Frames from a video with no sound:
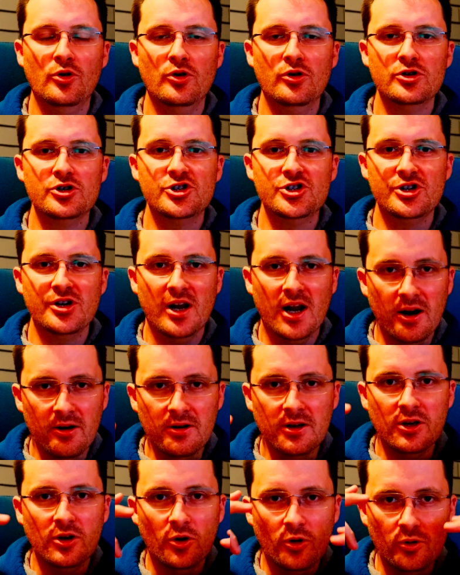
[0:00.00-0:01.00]

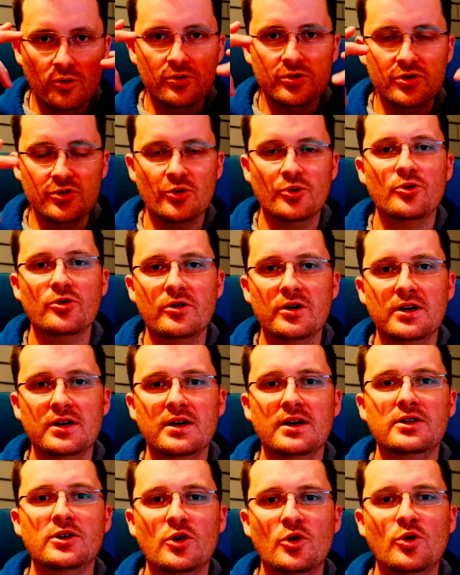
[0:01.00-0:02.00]
sharing your story
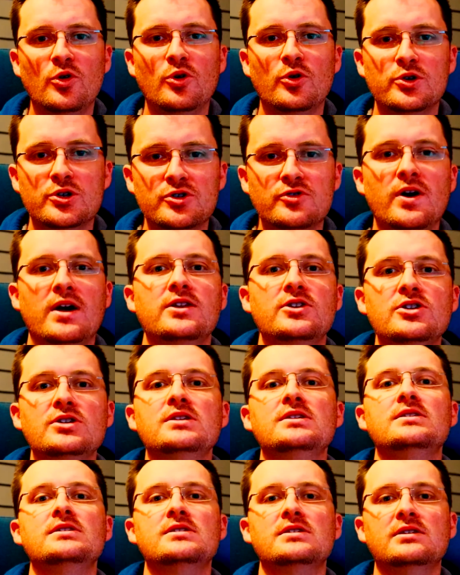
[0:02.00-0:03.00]
and your
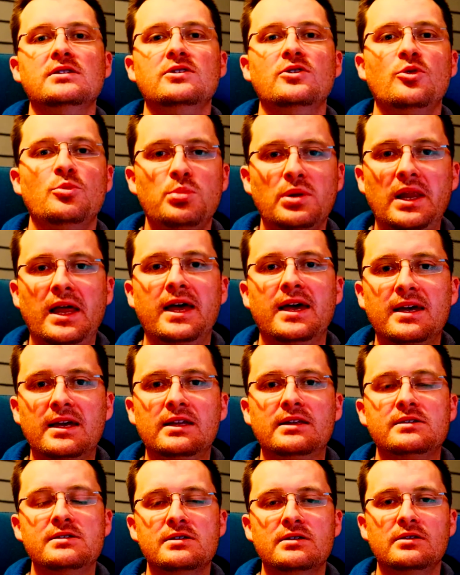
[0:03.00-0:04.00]
strategies and your
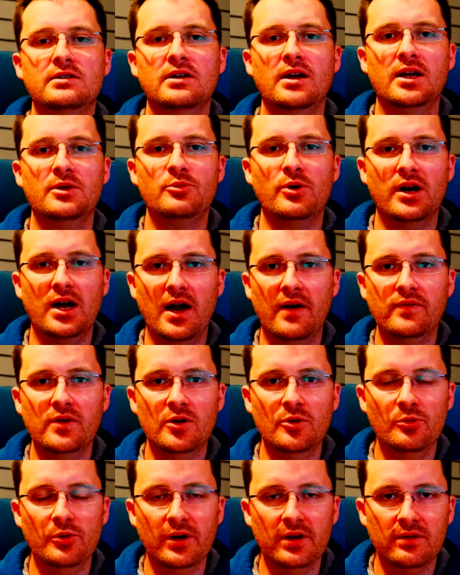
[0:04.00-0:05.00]
plans and what have
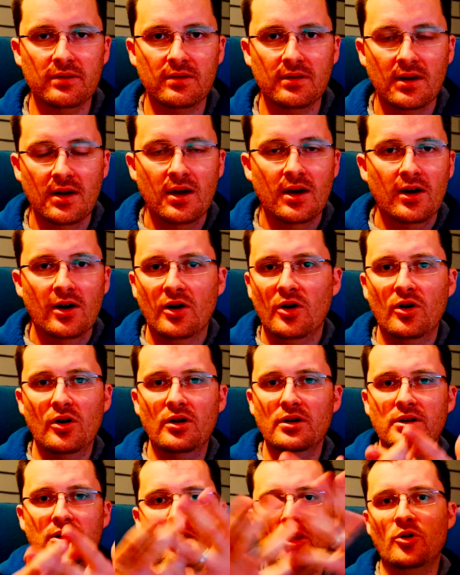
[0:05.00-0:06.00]
you with,
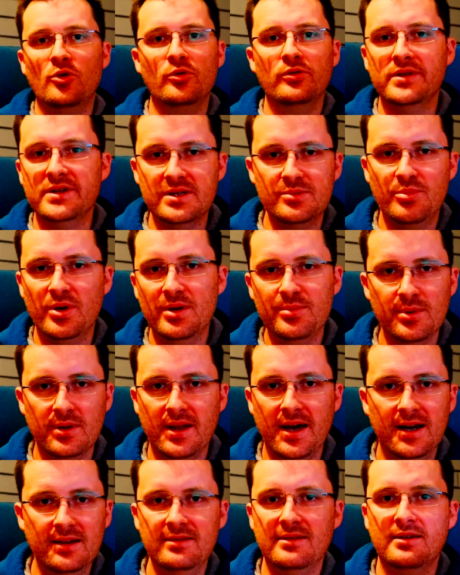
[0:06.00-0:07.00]
all these people
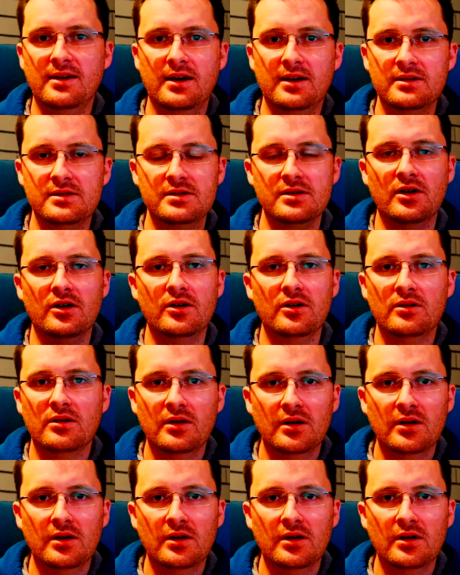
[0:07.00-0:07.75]
out there. So